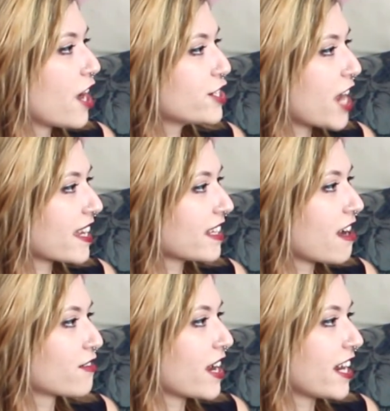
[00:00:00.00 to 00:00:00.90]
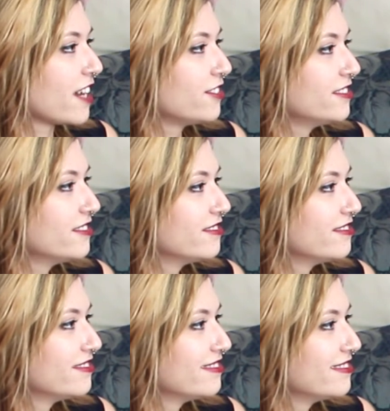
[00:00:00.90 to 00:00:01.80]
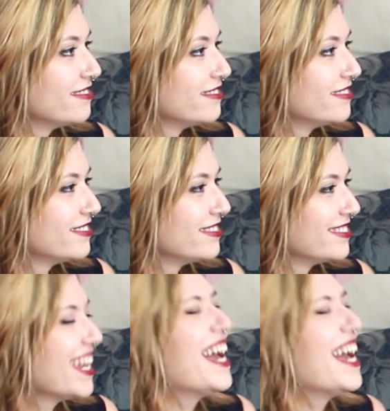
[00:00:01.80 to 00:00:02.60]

Are you jacking off right now? I'll tell you later.